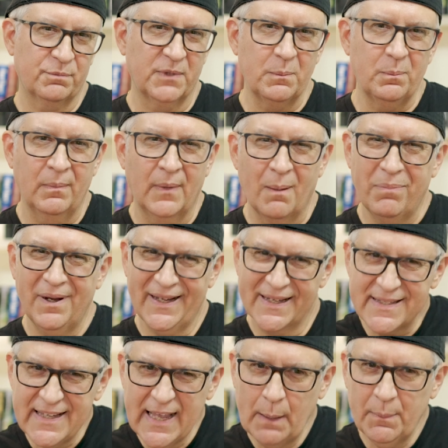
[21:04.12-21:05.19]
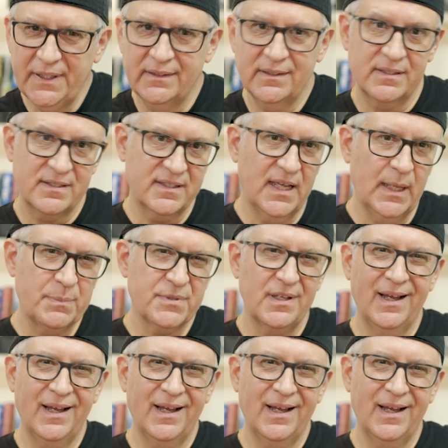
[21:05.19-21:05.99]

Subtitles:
to me by examining the steps